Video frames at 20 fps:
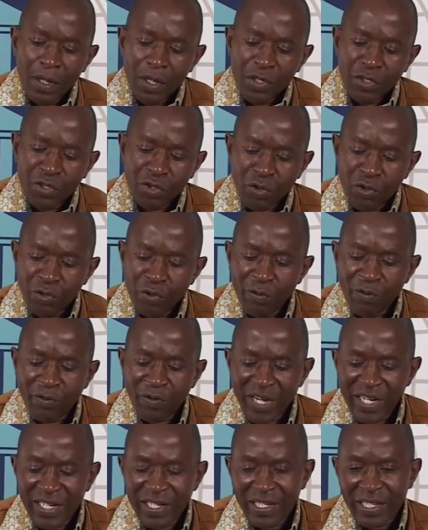So you
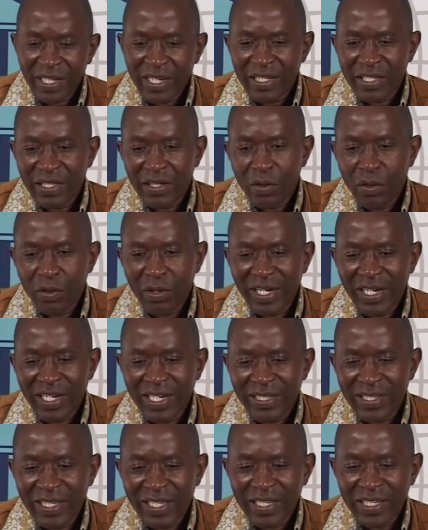find that
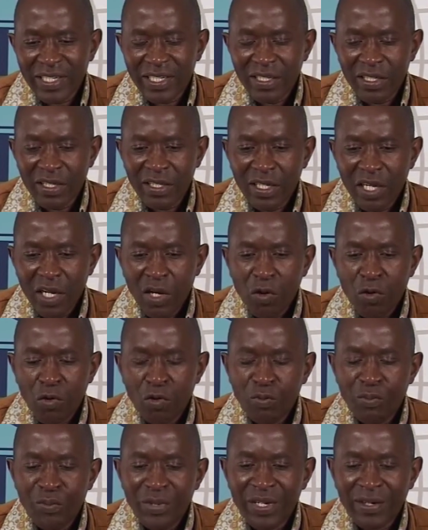organizations
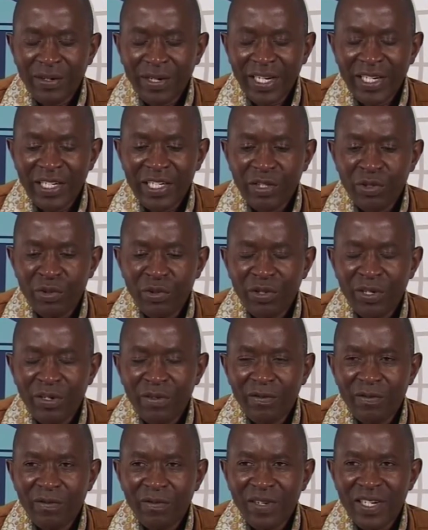would be ready to
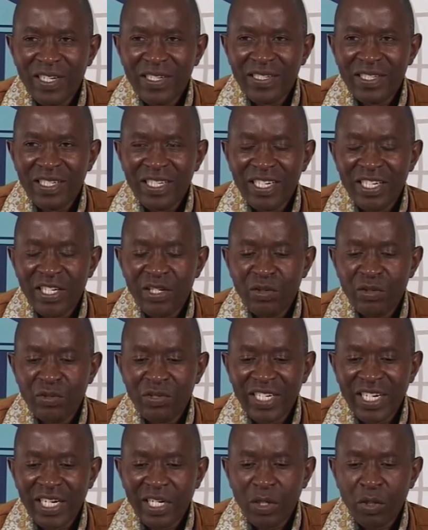invest into
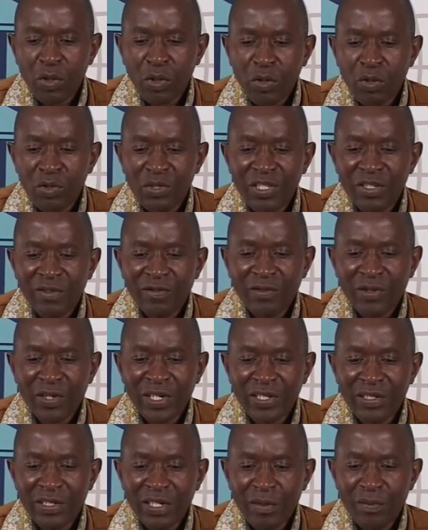technology, for
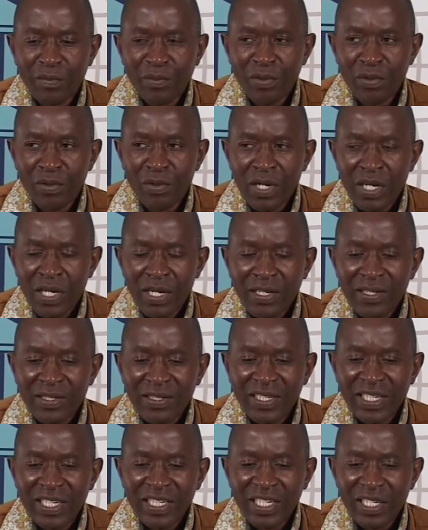example,
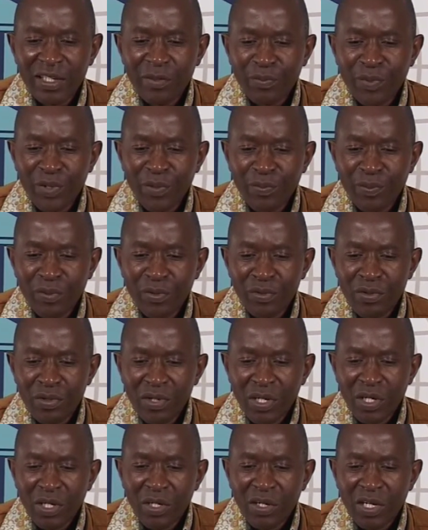sending people
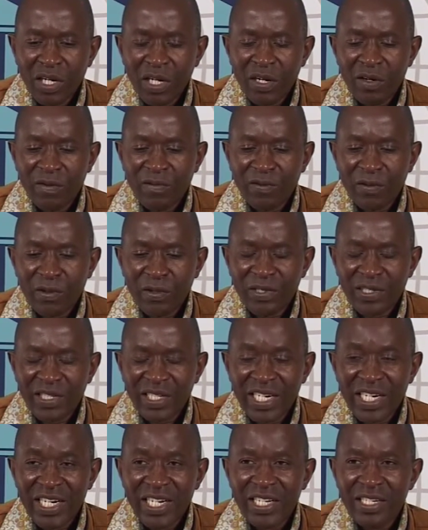for
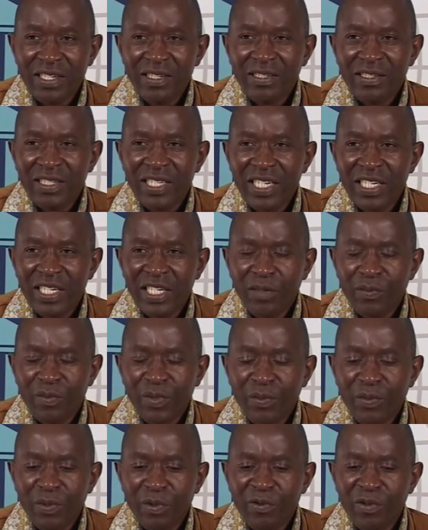training, sending
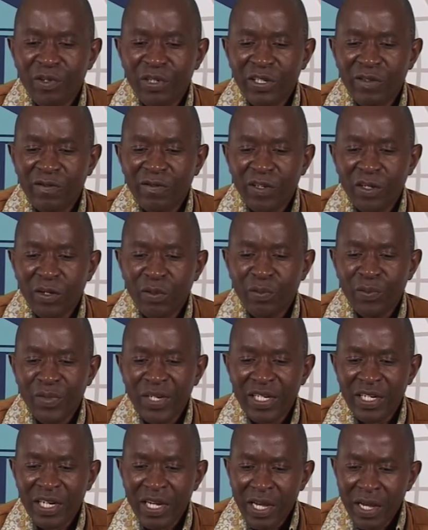people for
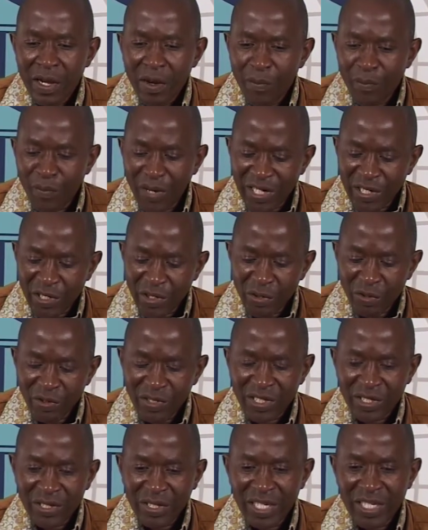development, but
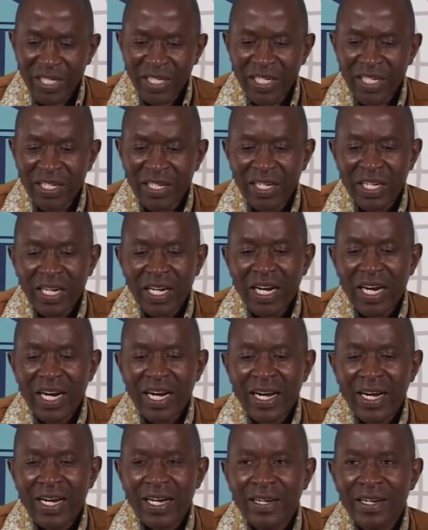not really
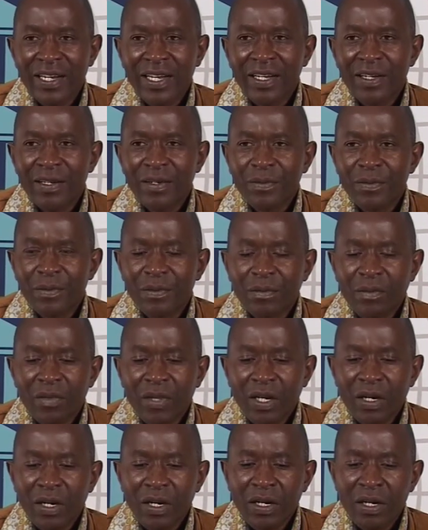hiring
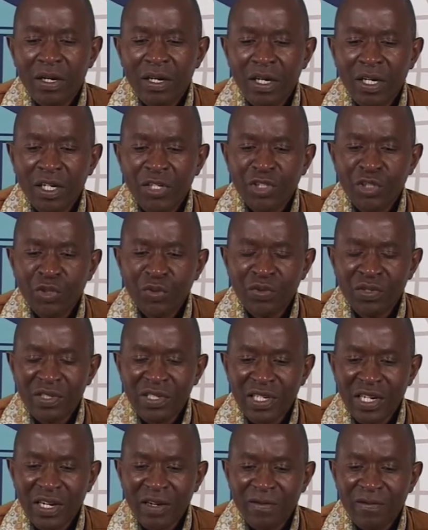new
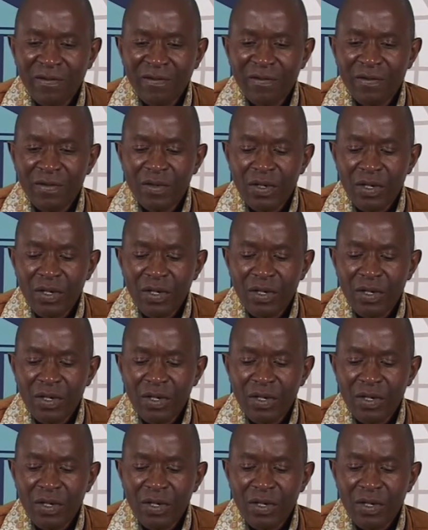staff,